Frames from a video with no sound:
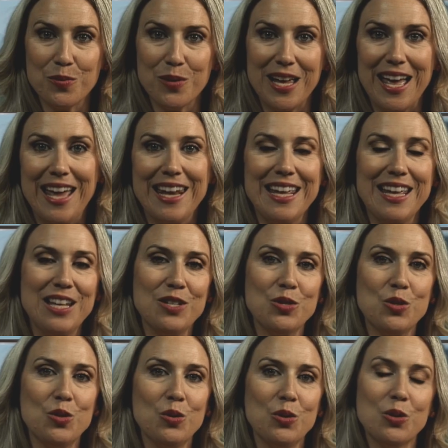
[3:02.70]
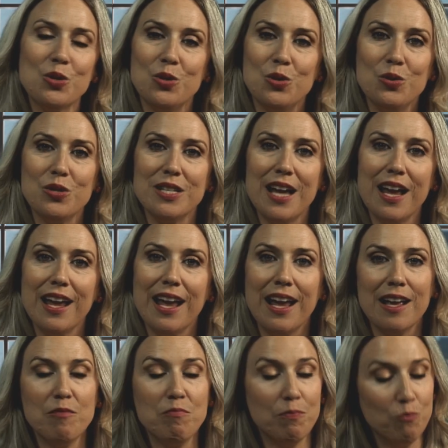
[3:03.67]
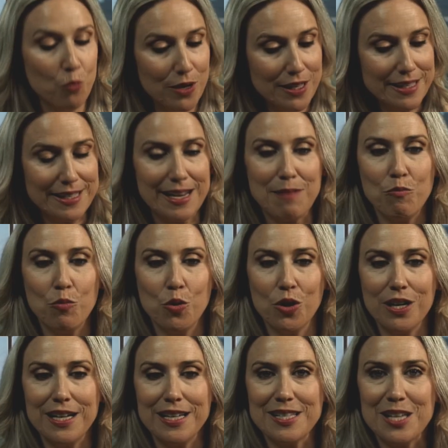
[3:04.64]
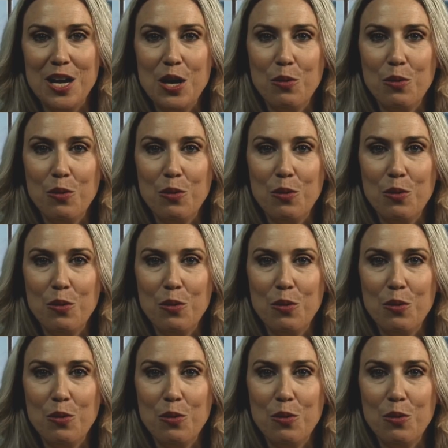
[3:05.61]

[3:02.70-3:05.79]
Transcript: we head into your Tuesday and Wednesday mornings.